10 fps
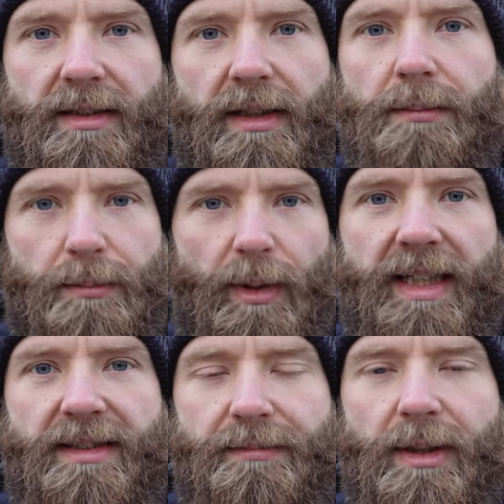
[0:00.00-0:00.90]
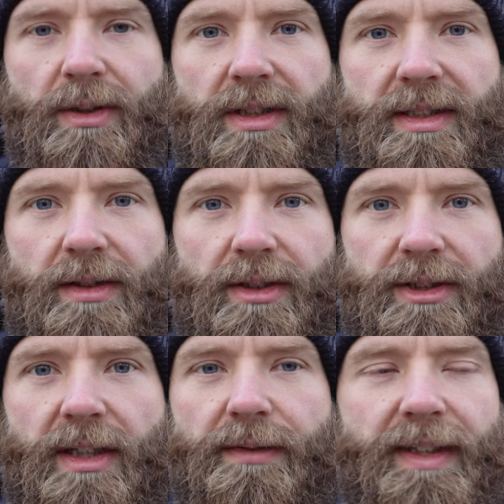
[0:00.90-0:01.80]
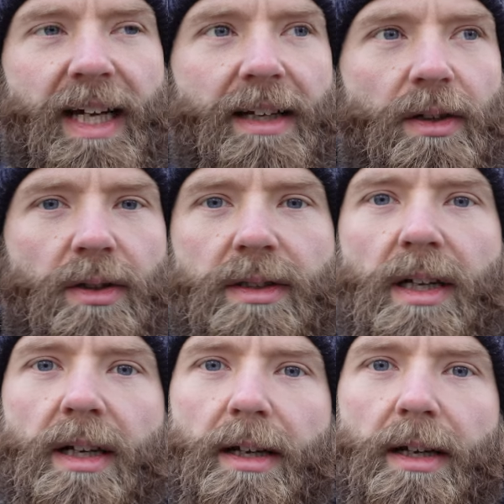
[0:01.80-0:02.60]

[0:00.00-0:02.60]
Some brands of milk can sit on a shelf for that long